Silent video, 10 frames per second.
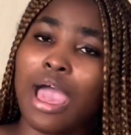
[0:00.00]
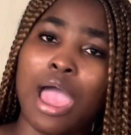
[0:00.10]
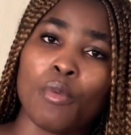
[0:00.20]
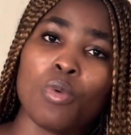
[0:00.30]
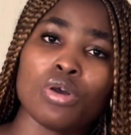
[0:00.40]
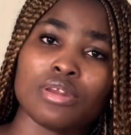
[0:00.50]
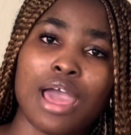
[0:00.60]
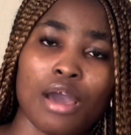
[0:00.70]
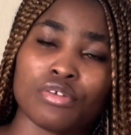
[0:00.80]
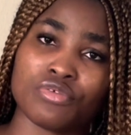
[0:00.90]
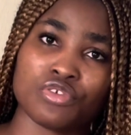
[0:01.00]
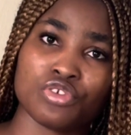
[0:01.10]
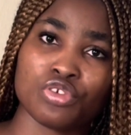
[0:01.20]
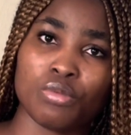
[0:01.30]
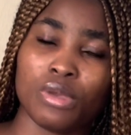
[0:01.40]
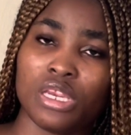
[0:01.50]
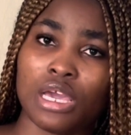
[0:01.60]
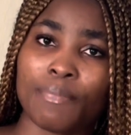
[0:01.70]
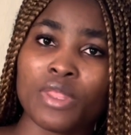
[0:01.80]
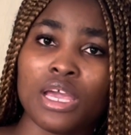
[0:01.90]
I want out of social
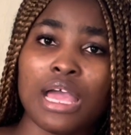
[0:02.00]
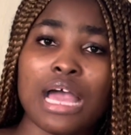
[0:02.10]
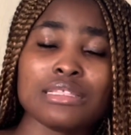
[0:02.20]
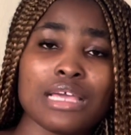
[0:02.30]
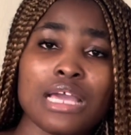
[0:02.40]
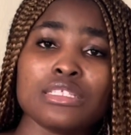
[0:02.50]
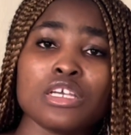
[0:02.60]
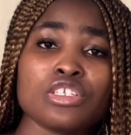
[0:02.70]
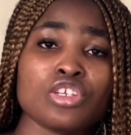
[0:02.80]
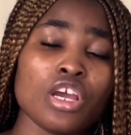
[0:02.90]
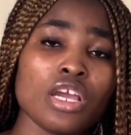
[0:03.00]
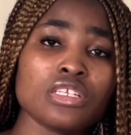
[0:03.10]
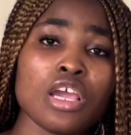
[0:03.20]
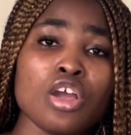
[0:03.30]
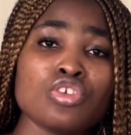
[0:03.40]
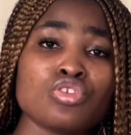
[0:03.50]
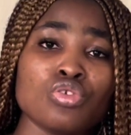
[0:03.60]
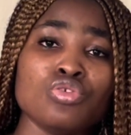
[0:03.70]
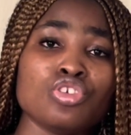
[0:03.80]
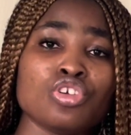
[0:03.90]
media. And then the third
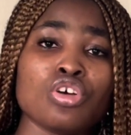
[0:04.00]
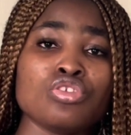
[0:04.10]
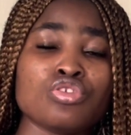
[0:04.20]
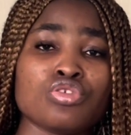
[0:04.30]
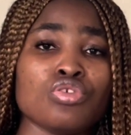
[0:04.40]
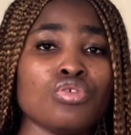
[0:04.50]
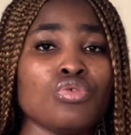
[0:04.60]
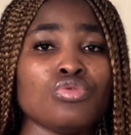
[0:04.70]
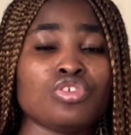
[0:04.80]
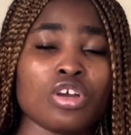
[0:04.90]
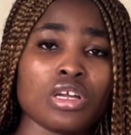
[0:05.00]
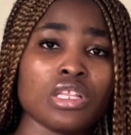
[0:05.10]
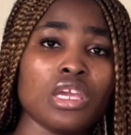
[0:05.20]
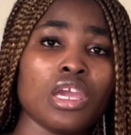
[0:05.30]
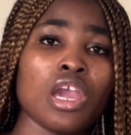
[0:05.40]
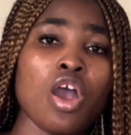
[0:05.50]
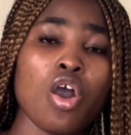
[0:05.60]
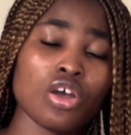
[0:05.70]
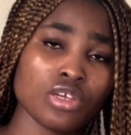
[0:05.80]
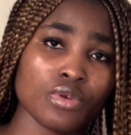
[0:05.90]
solution to juggling
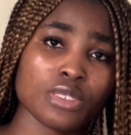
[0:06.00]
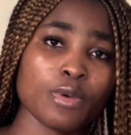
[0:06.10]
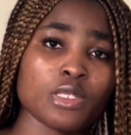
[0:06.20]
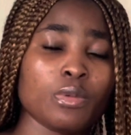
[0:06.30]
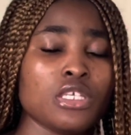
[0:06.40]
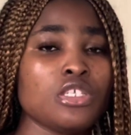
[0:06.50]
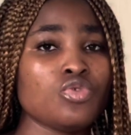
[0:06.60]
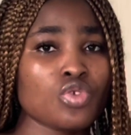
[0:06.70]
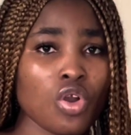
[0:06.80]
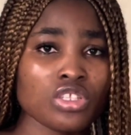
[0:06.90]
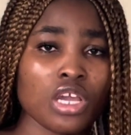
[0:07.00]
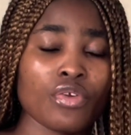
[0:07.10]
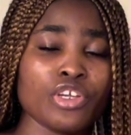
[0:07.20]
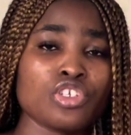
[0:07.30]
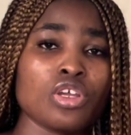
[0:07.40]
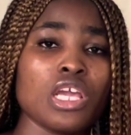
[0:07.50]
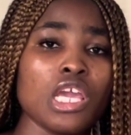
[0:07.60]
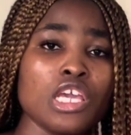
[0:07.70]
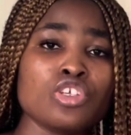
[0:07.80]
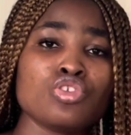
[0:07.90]
other responsibilities to content creation
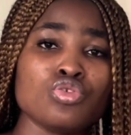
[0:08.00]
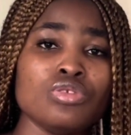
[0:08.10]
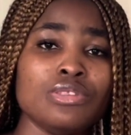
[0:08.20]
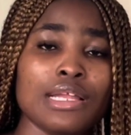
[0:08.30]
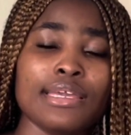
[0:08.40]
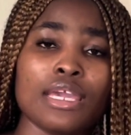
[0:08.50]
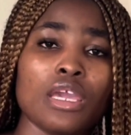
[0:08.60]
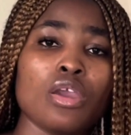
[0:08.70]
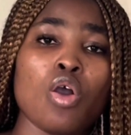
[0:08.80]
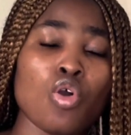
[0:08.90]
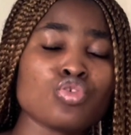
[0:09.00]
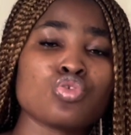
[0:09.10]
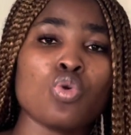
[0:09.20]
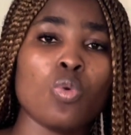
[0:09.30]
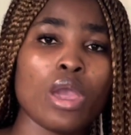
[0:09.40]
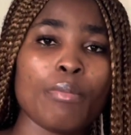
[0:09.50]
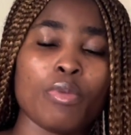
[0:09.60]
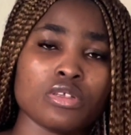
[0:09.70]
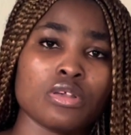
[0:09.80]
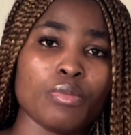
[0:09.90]
is to delegate also where
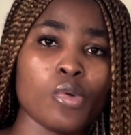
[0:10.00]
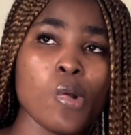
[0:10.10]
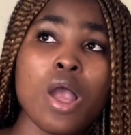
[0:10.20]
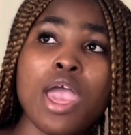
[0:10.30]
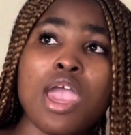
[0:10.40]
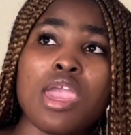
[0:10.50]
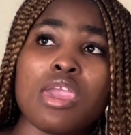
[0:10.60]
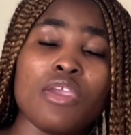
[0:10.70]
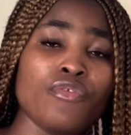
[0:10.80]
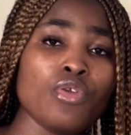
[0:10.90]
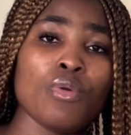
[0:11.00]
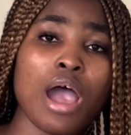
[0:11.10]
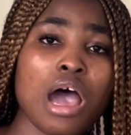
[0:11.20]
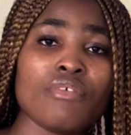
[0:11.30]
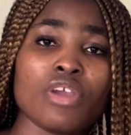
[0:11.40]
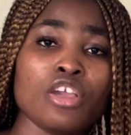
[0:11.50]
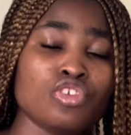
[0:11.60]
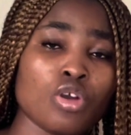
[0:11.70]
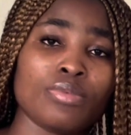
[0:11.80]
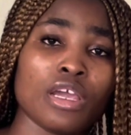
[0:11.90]
possible. If you have a
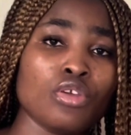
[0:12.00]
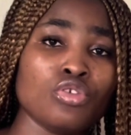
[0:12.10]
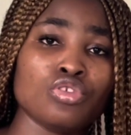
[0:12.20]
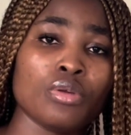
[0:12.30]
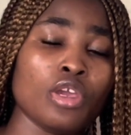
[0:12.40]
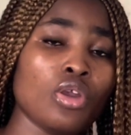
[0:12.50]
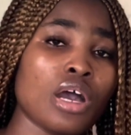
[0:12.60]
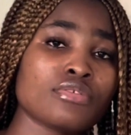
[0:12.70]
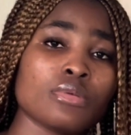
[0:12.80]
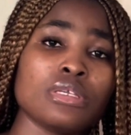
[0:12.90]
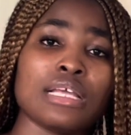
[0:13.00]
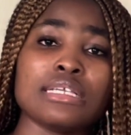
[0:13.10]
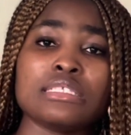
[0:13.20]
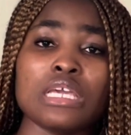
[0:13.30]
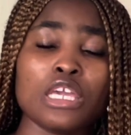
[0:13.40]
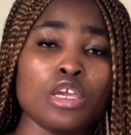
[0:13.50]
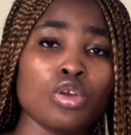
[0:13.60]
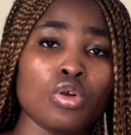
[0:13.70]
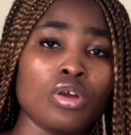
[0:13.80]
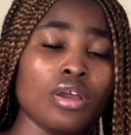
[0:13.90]
job that you're doing, you have something that's taking
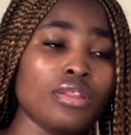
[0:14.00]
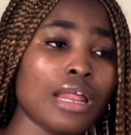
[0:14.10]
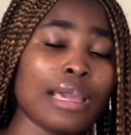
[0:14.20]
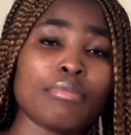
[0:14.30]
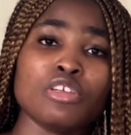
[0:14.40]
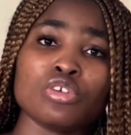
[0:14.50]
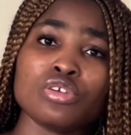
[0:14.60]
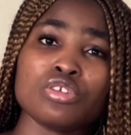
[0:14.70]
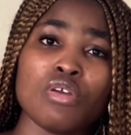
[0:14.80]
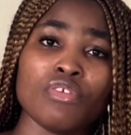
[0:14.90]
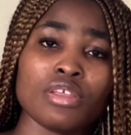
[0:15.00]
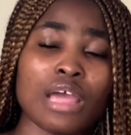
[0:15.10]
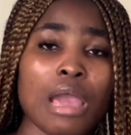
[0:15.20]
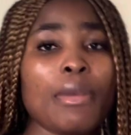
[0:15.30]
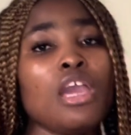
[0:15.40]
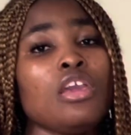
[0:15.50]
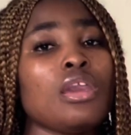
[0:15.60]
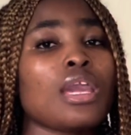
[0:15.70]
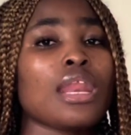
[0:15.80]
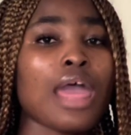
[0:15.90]
your like majority of your time,
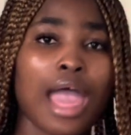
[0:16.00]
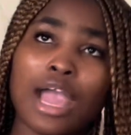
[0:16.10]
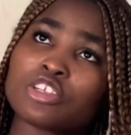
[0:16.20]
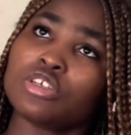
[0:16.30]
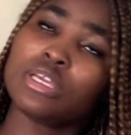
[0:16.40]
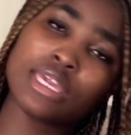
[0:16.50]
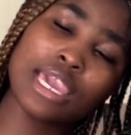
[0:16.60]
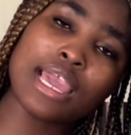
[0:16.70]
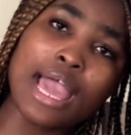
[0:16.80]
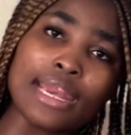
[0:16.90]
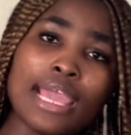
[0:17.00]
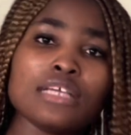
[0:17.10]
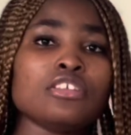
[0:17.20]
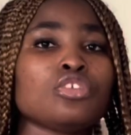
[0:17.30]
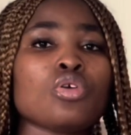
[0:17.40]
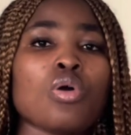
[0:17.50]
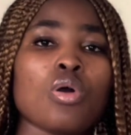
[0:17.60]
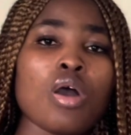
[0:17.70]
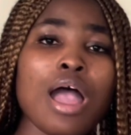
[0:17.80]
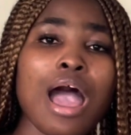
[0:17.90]
you can actually get an
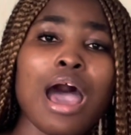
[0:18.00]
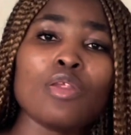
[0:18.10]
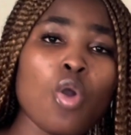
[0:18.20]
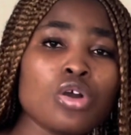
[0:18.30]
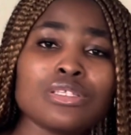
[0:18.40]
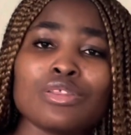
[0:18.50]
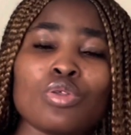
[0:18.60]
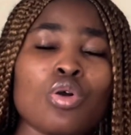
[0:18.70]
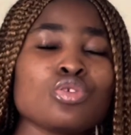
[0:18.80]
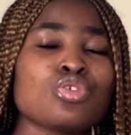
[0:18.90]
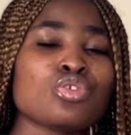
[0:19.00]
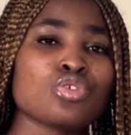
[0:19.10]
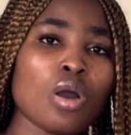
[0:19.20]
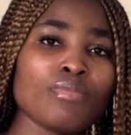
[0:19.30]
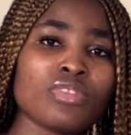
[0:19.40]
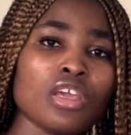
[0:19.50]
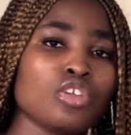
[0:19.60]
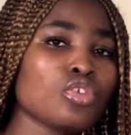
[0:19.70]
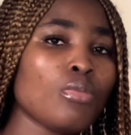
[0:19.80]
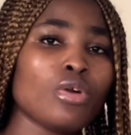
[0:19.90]
editor, an auditor, something,
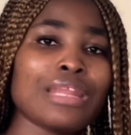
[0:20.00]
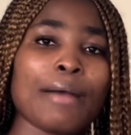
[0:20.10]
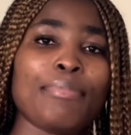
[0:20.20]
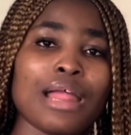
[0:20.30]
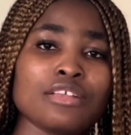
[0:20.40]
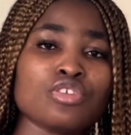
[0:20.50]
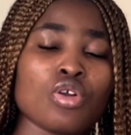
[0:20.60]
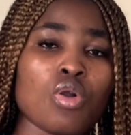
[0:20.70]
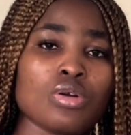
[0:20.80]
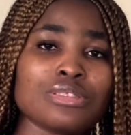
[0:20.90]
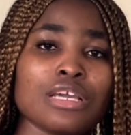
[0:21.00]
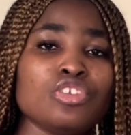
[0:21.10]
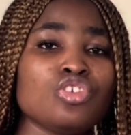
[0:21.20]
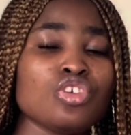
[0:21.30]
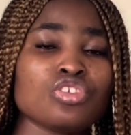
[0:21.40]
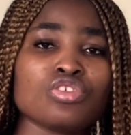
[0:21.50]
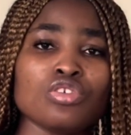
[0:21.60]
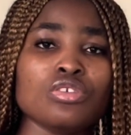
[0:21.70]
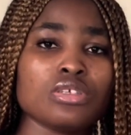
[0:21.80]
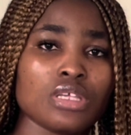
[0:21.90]
someone that plans your content just so
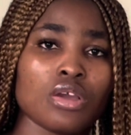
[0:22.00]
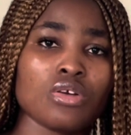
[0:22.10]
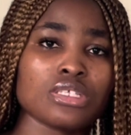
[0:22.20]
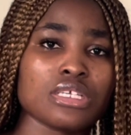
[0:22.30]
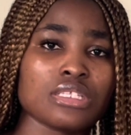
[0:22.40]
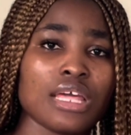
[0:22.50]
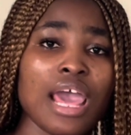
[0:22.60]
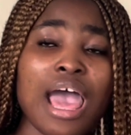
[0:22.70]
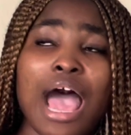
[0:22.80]
you stay consistent.